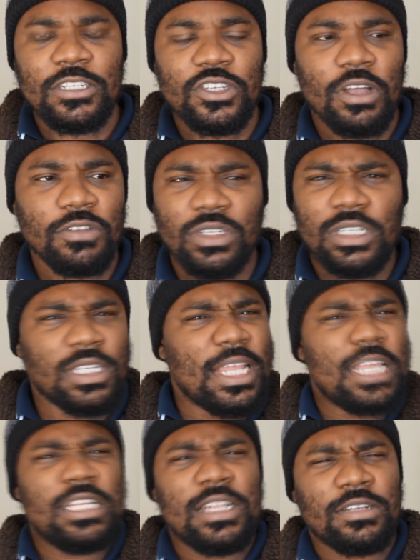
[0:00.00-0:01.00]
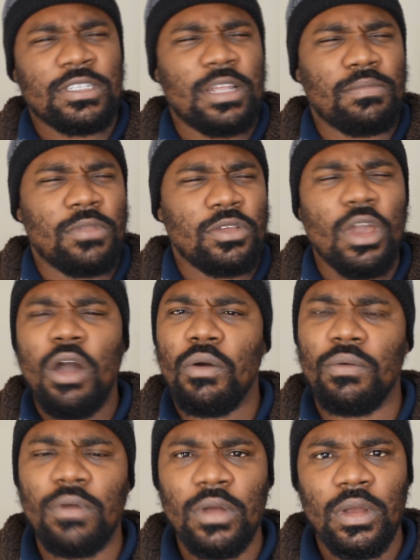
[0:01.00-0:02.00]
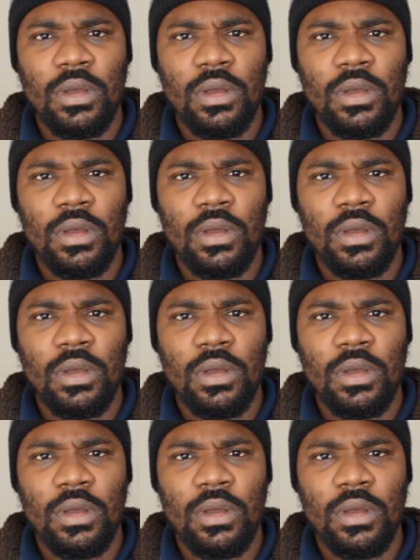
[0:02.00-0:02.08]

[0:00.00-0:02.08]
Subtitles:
and stuff. So this lady now said, yo,